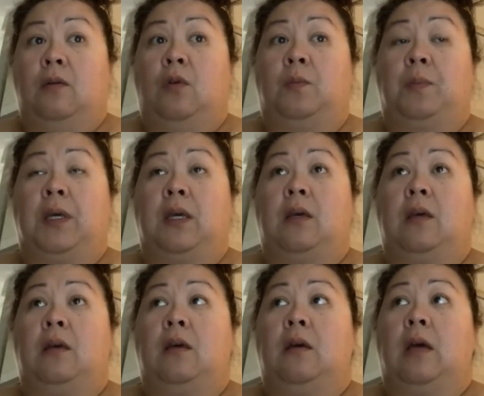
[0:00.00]
would
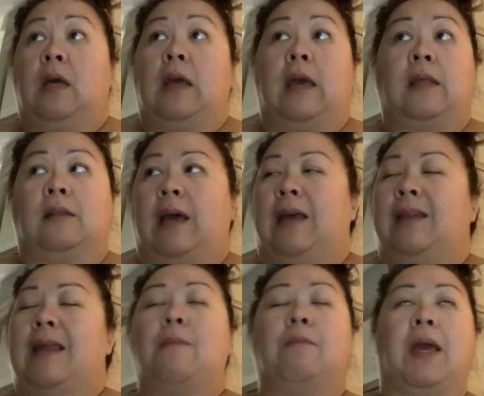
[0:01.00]
be, and like
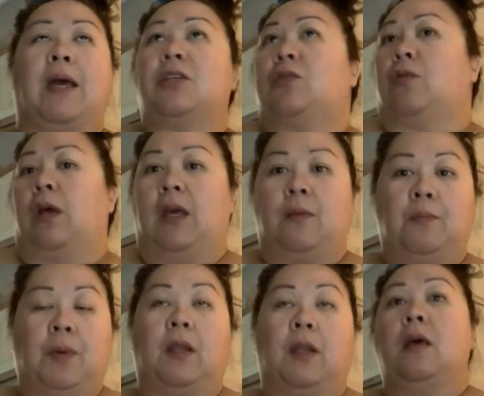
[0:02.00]
not mastering it,
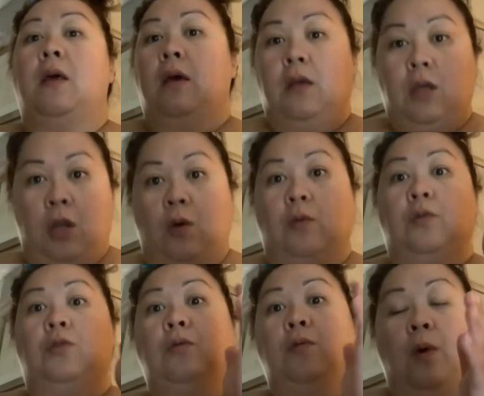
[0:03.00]
but you know,
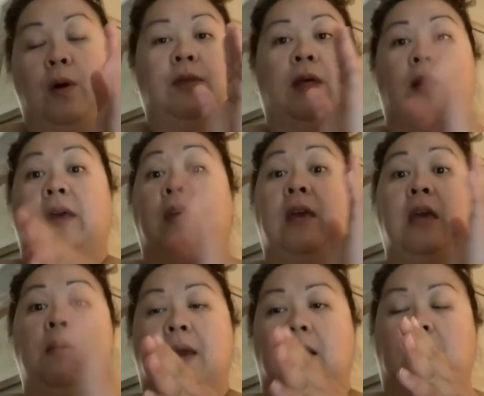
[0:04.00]
do one thing like
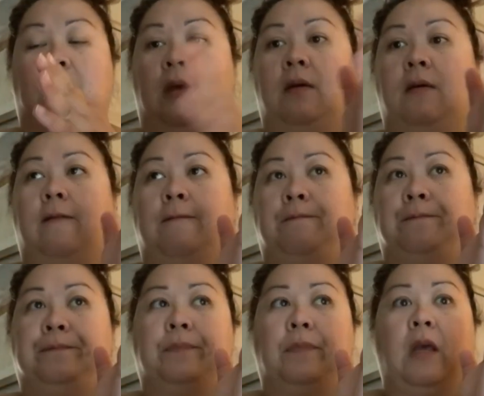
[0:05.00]
emailing,
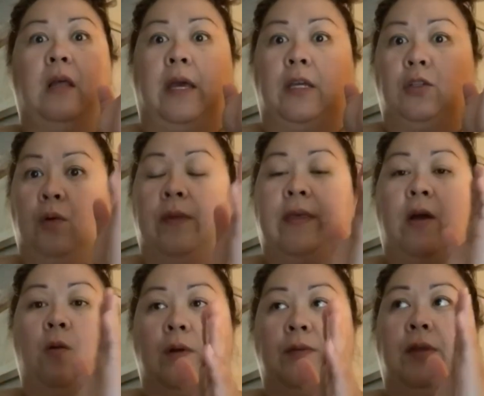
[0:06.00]
like doing
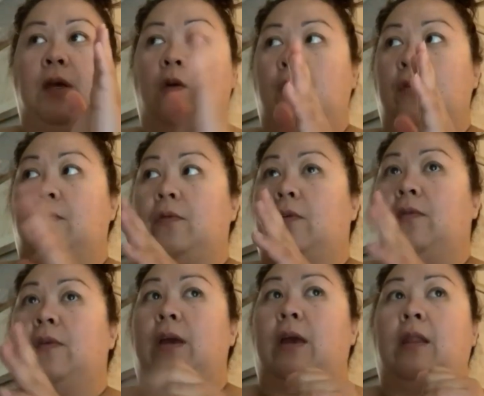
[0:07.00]
that one thing over and over and
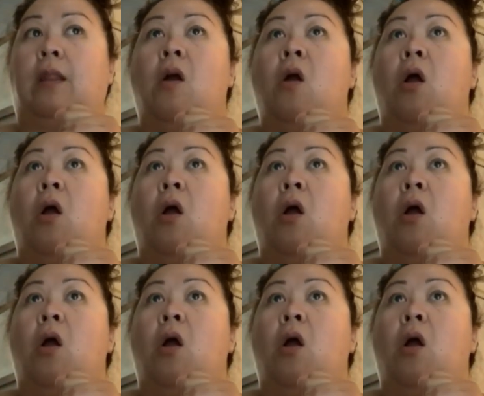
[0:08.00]
over again